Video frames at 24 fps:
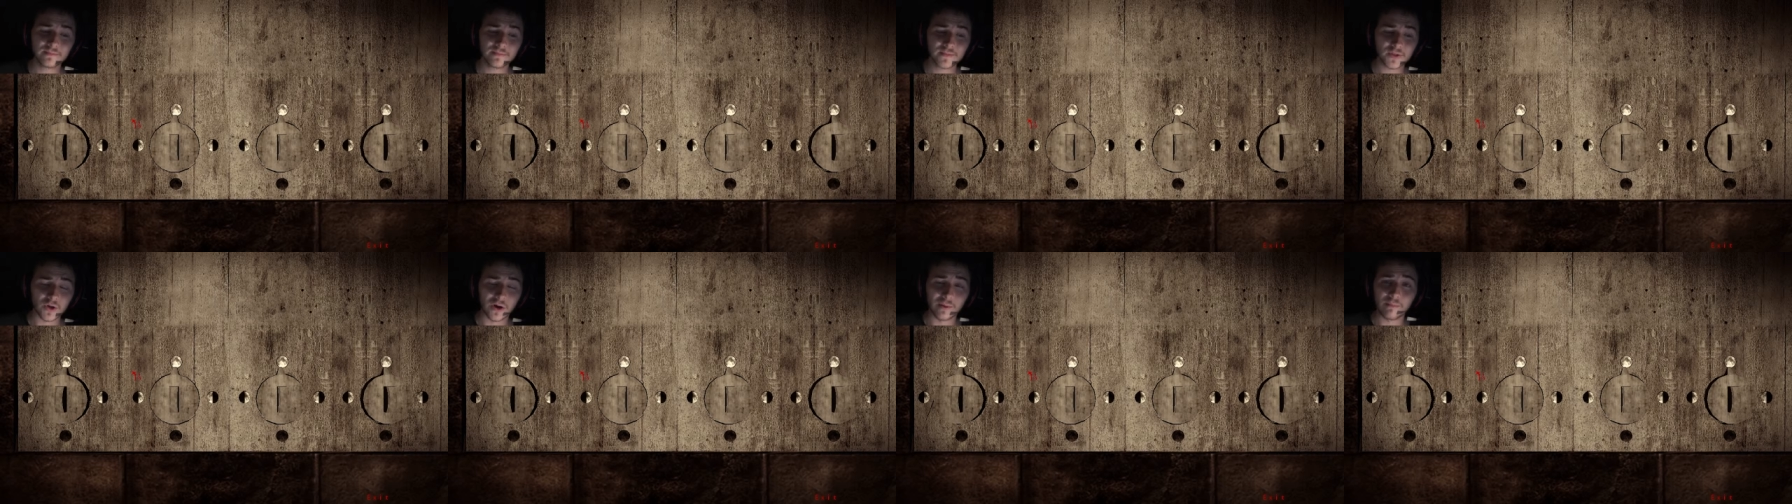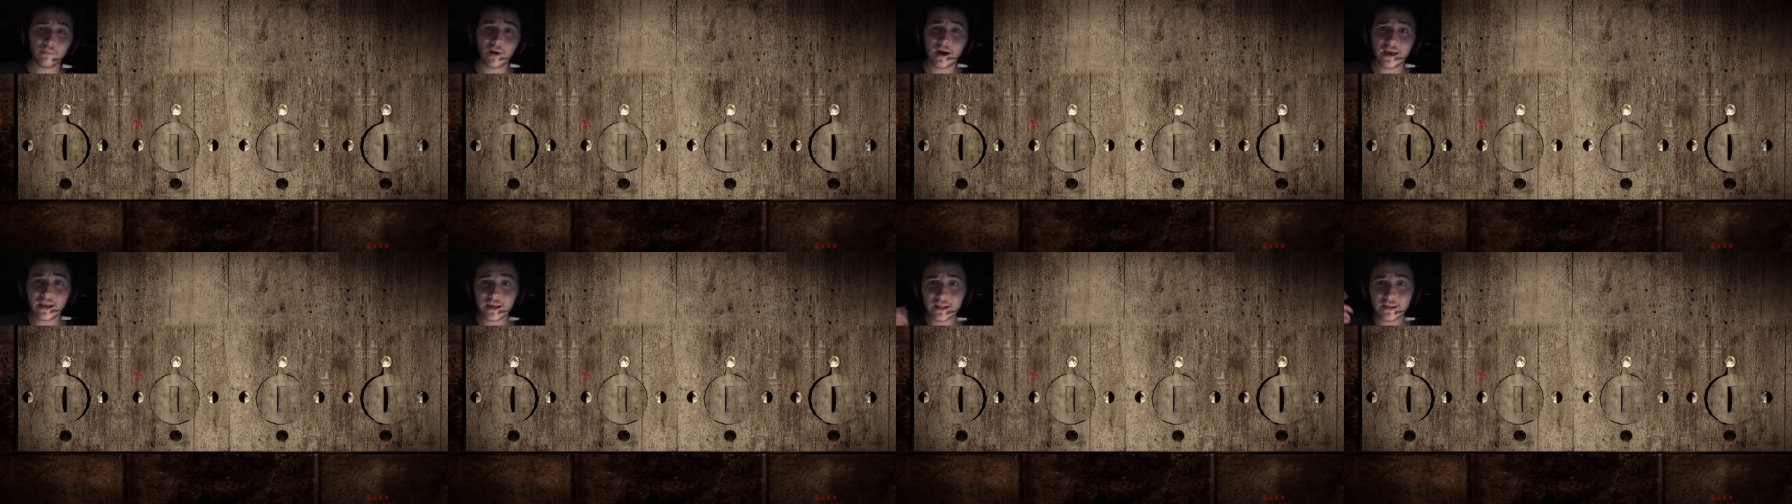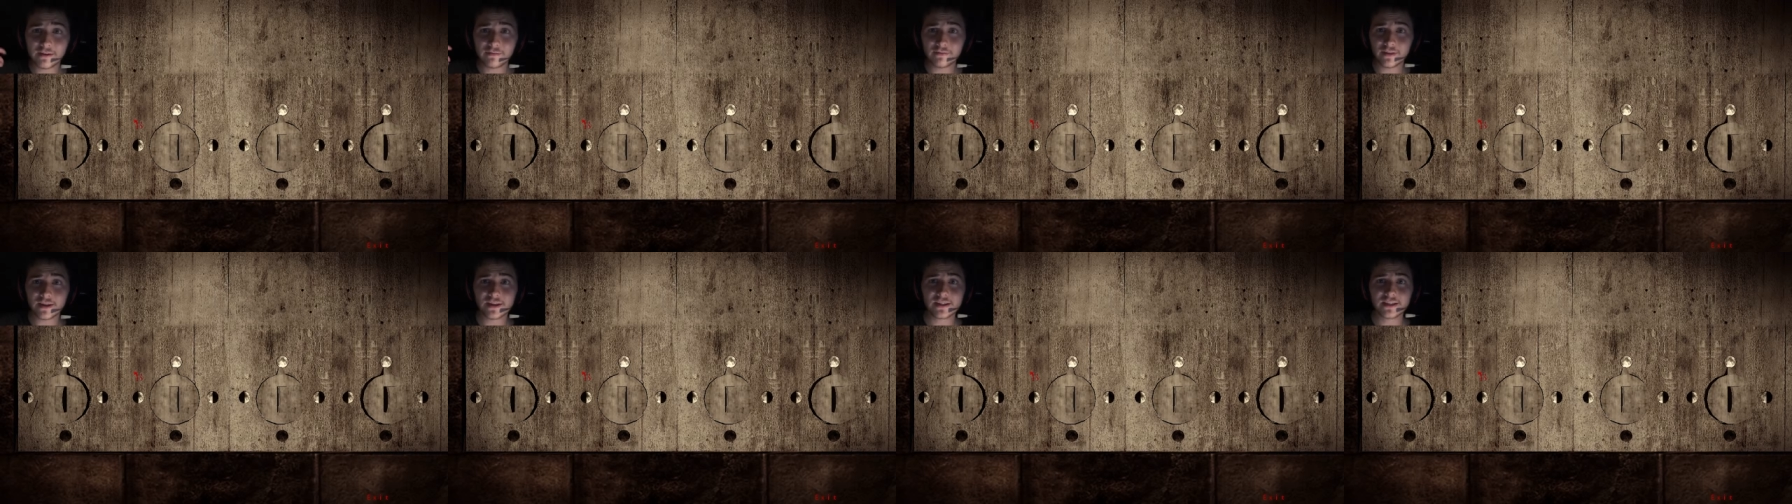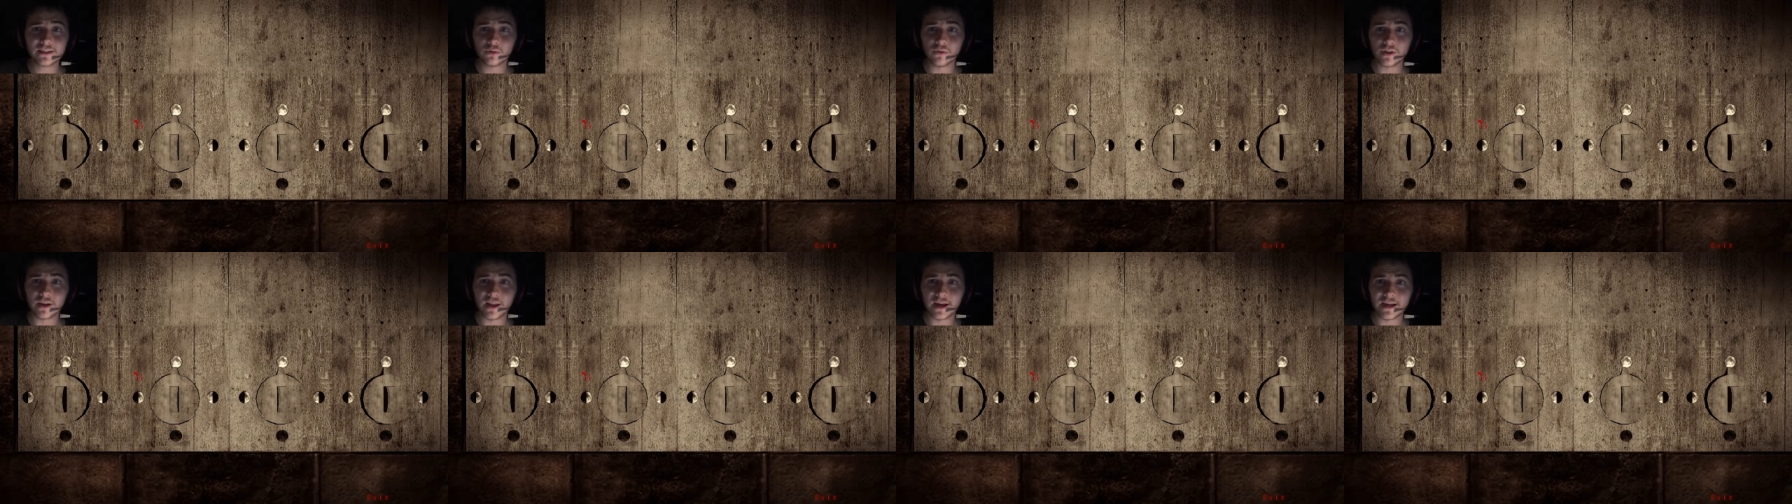So I might leave this
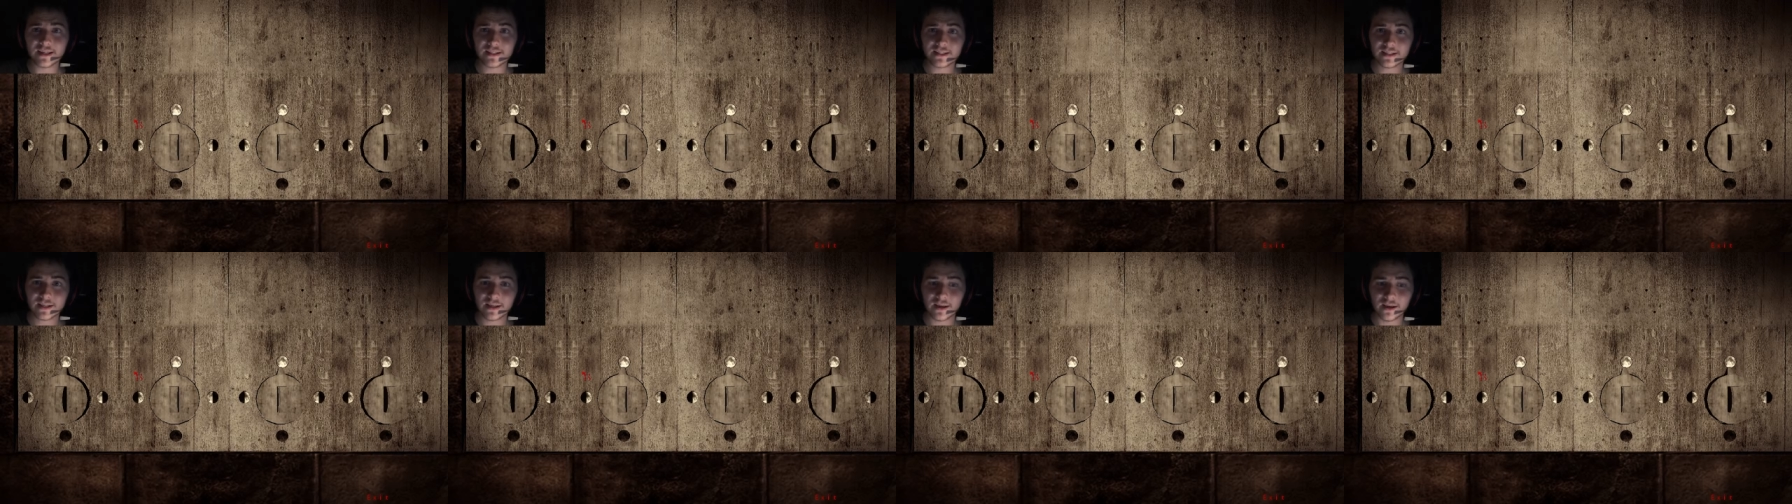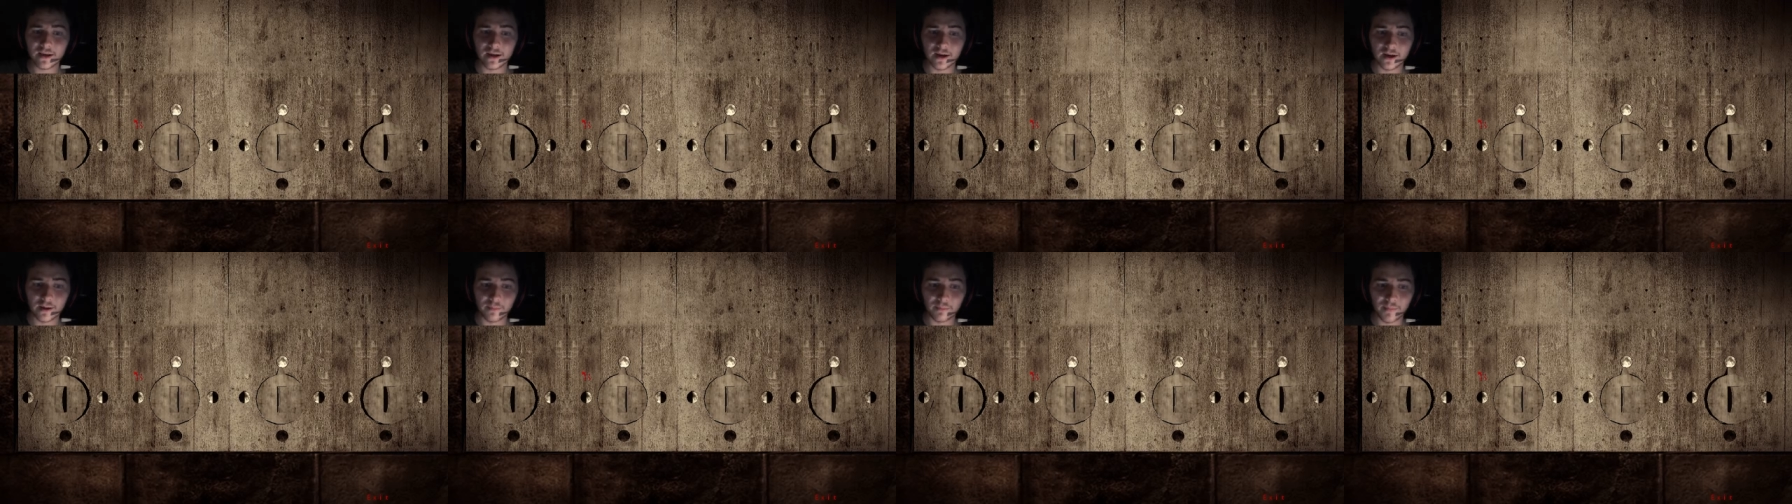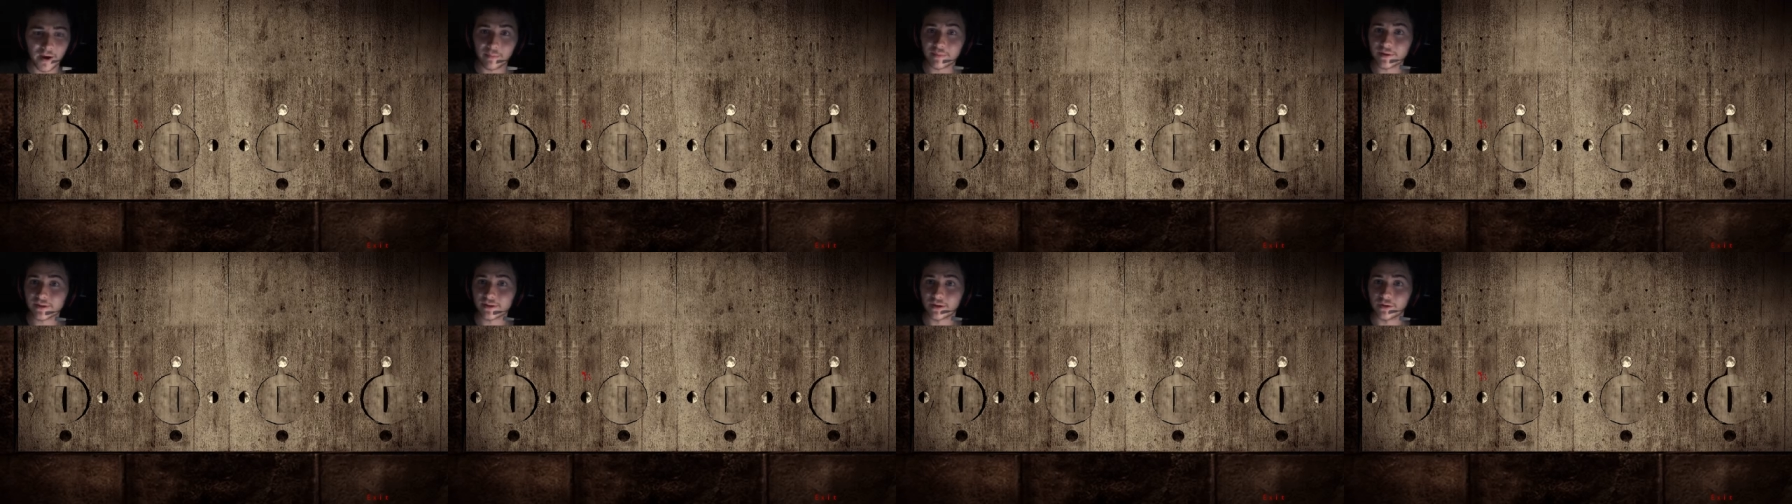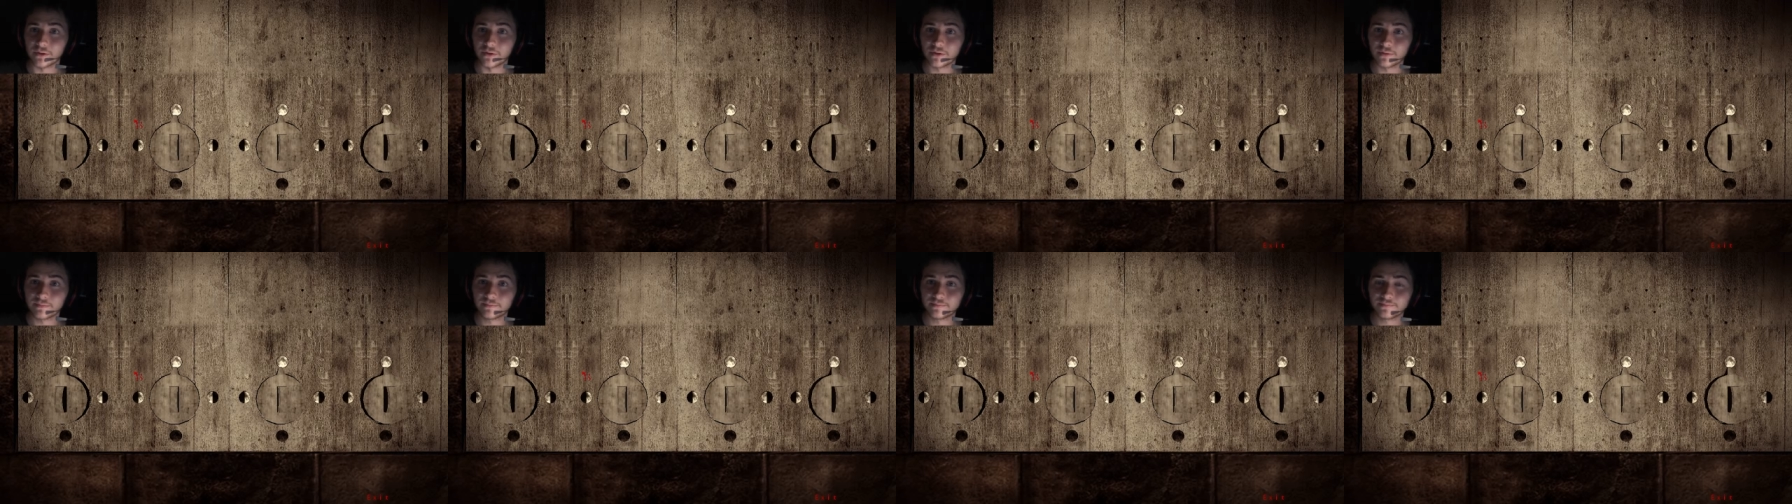till the next um,
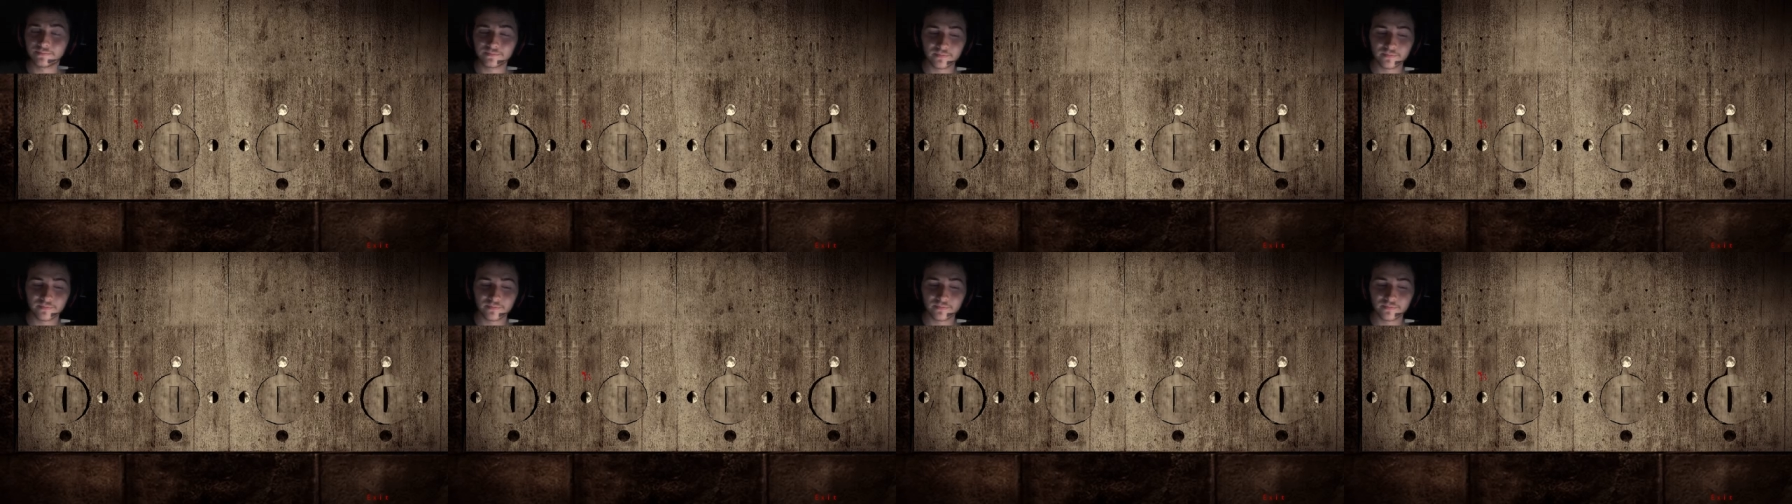episode.